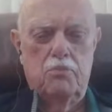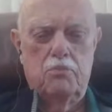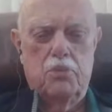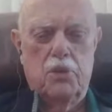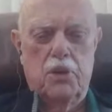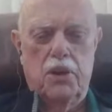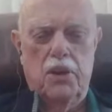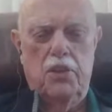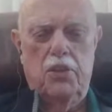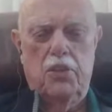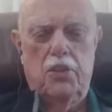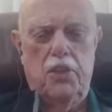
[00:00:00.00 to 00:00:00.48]

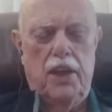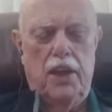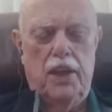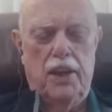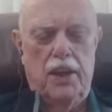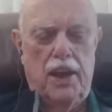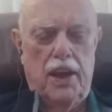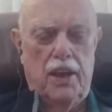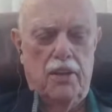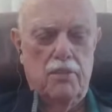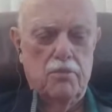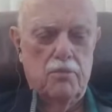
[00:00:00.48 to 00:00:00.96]
pretty
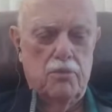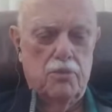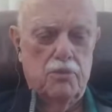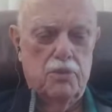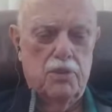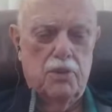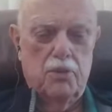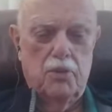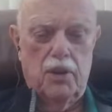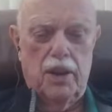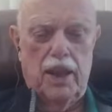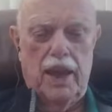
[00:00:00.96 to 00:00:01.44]
thin and
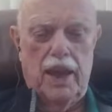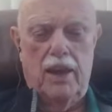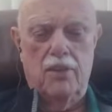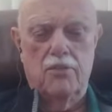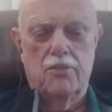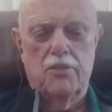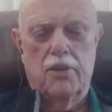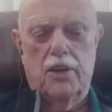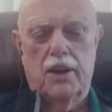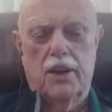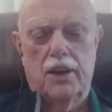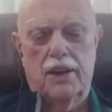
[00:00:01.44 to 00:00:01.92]
will
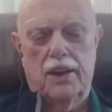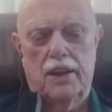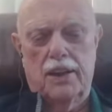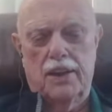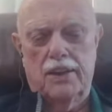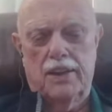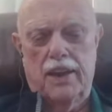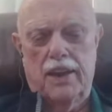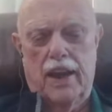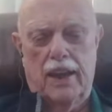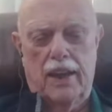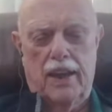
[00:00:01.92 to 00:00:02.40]
add very
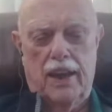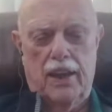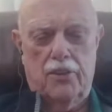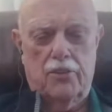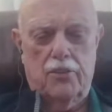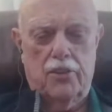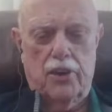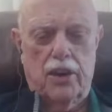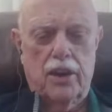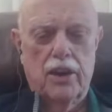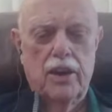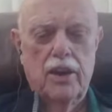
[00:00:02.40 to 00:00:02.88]
little
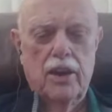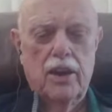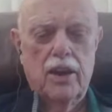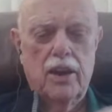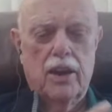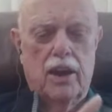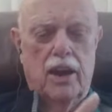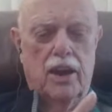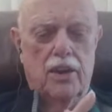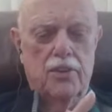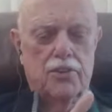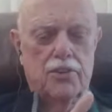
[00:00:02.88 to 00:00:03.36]
dielectric
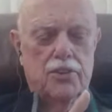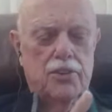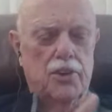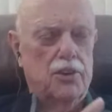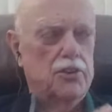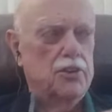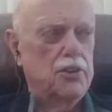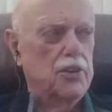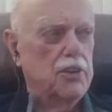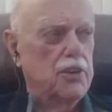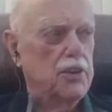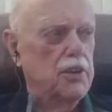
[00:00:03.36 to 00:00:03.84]

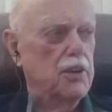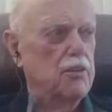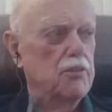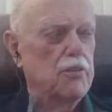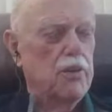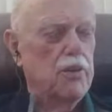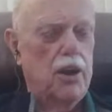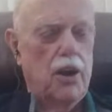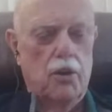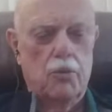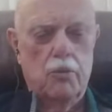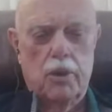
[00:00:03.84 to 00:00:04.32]
constant to the
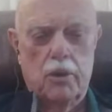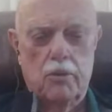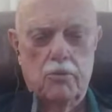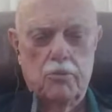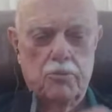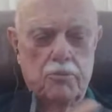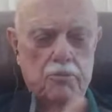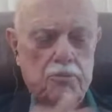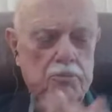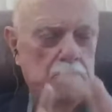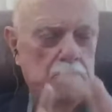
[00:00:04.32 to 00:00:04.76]
environment.